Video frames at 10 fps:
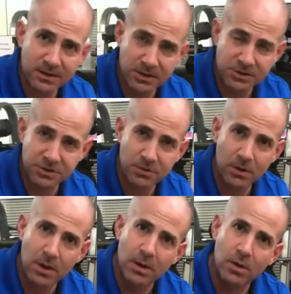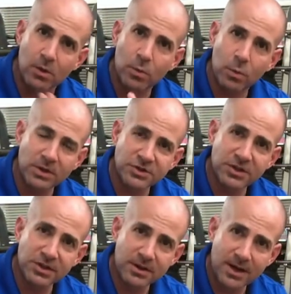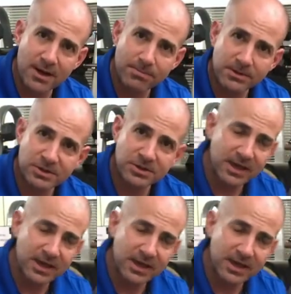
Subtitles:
tissue. Once she's accomplished